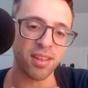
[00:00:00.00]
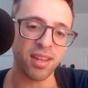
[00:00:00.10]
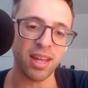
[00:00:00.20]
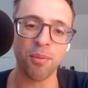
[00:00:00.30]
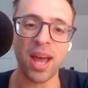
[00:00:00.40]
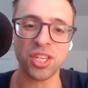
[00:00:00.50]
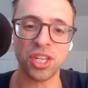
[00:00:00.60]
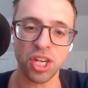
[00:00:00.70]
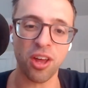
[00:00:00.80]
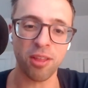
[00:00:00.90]
said like the
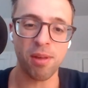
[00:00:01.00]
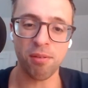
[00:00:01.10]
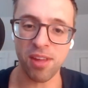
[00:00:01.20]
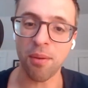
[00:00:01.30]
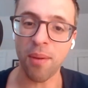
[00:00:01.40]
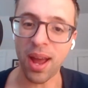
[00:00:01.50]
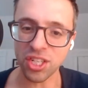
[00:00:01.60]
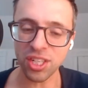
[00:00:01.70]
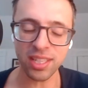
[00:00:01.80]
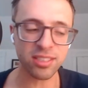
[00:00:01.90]
rationalists should call themselves the
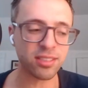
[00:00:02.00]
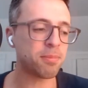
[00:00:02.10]
irrationalists.